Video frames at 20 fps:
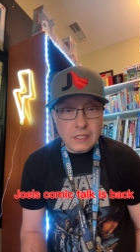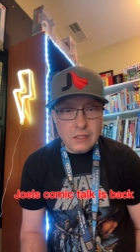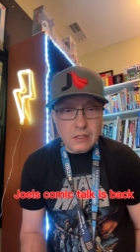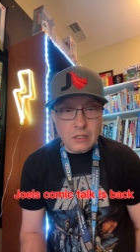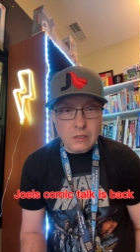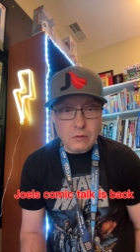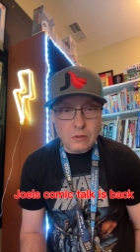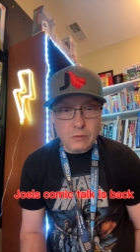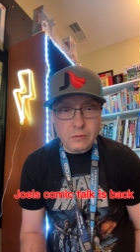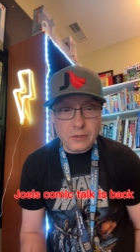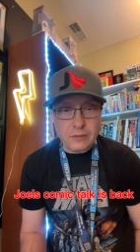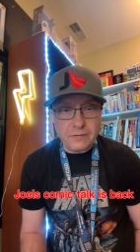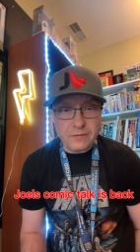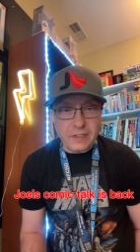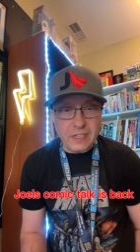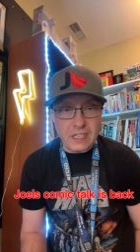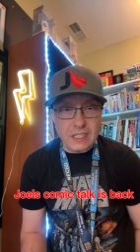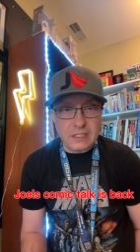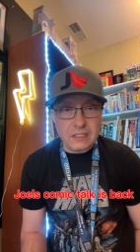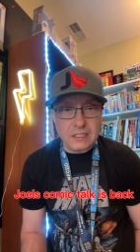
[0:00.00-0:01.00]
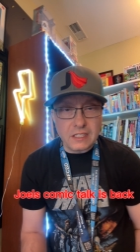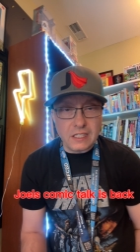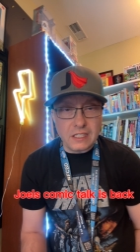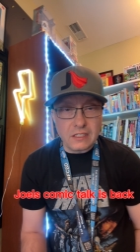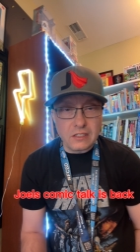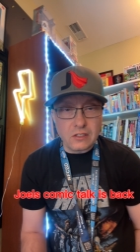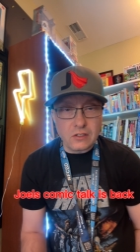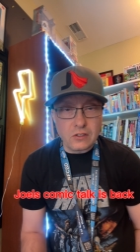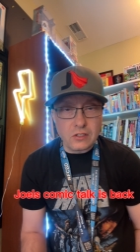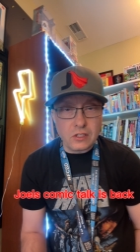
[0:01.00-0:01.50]
comic book fans
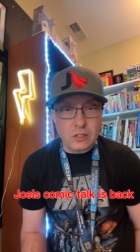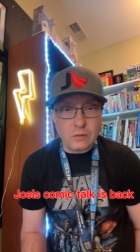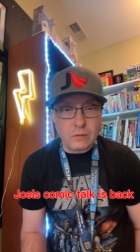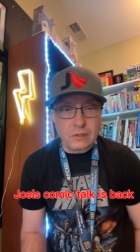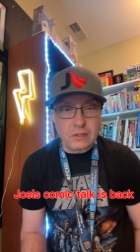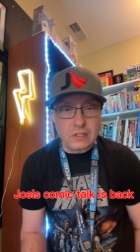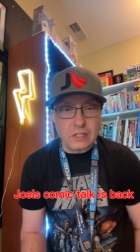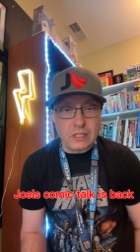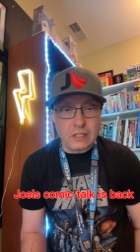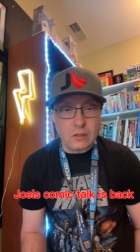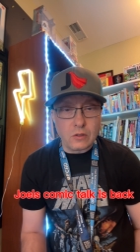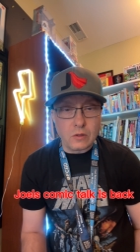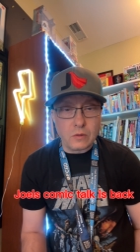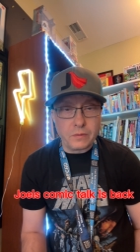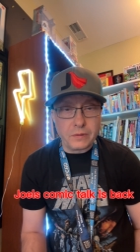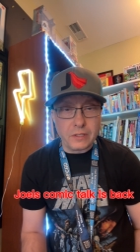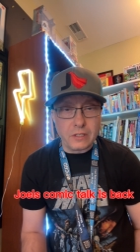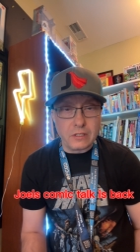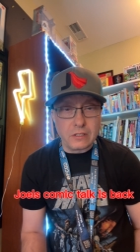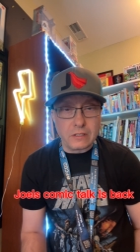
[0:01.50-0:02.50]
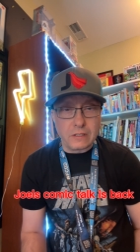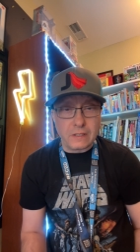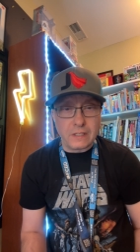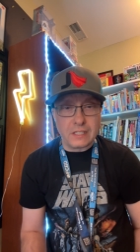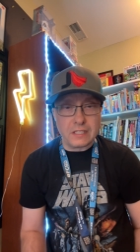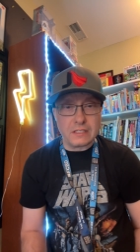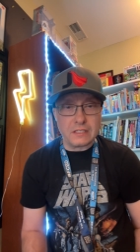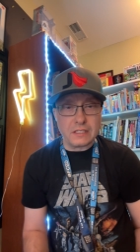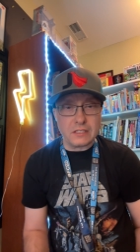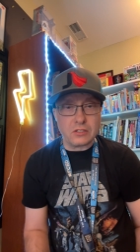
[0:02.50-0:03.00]
and YouTubers, I hope you
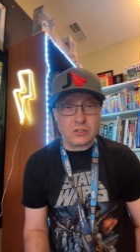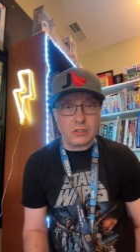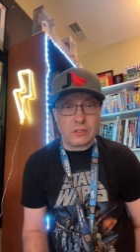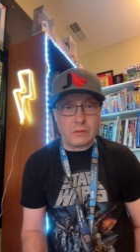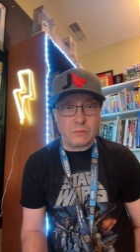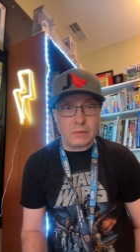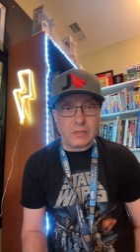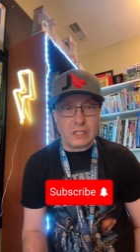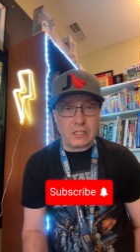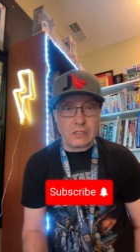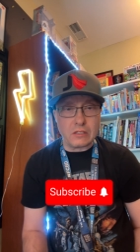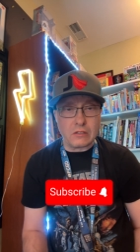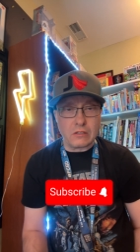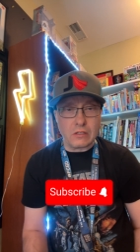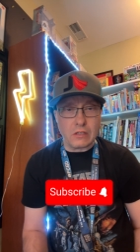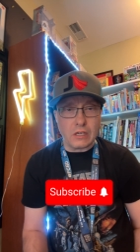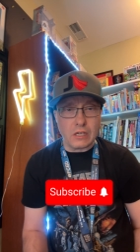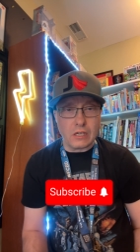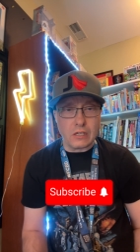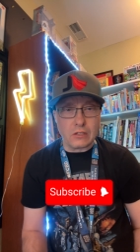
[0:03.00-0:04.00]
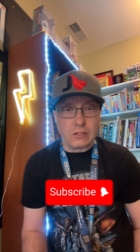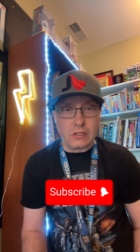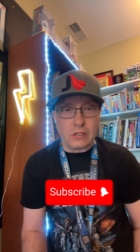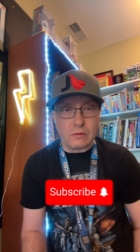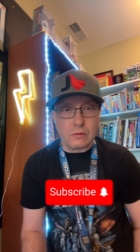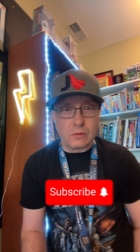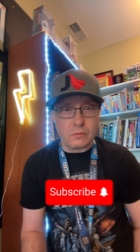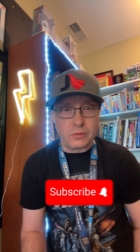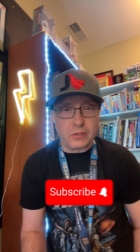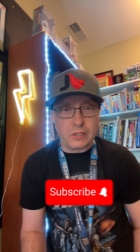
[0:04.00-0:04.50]
guys enjoyed my uh,
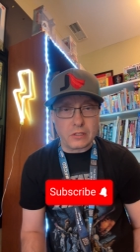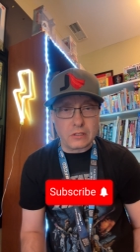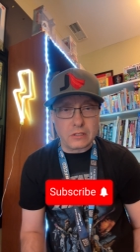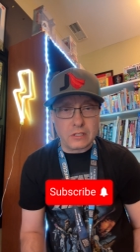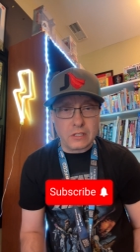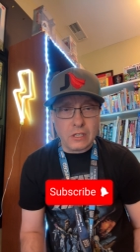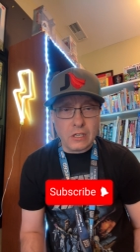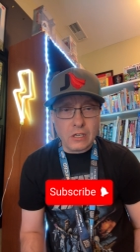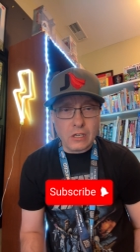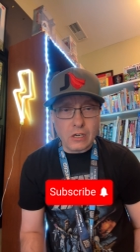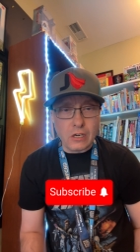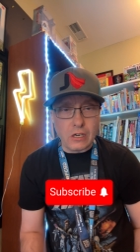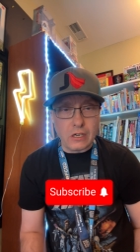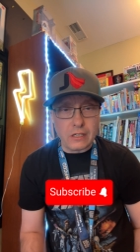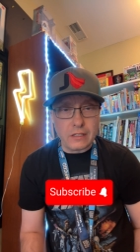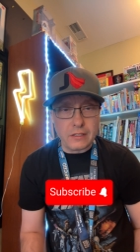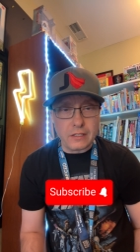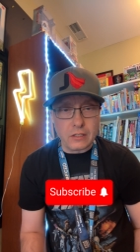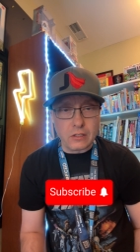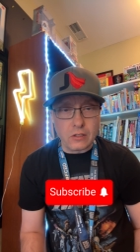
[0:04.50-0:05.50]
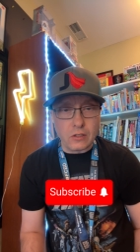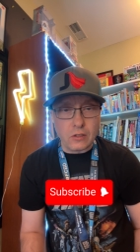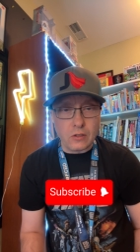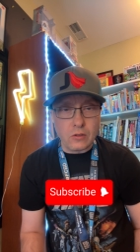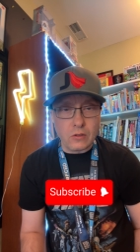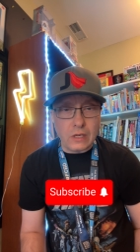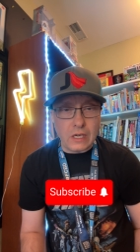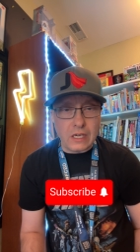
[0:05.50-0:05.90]
comic books on the go.